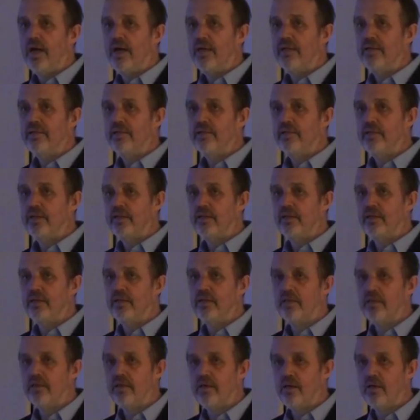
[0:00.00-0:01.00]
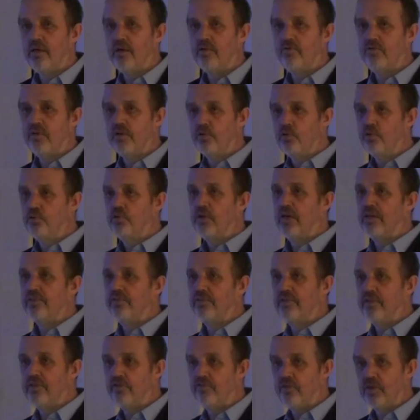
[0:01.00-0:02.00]
and the uh,
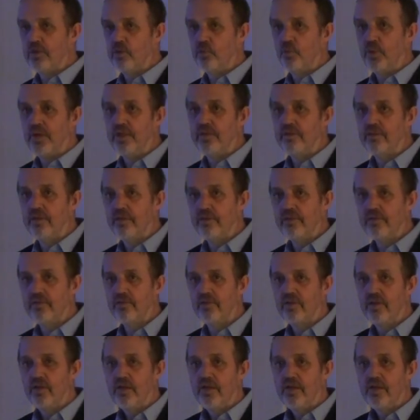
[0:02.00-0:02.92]
has devaluated.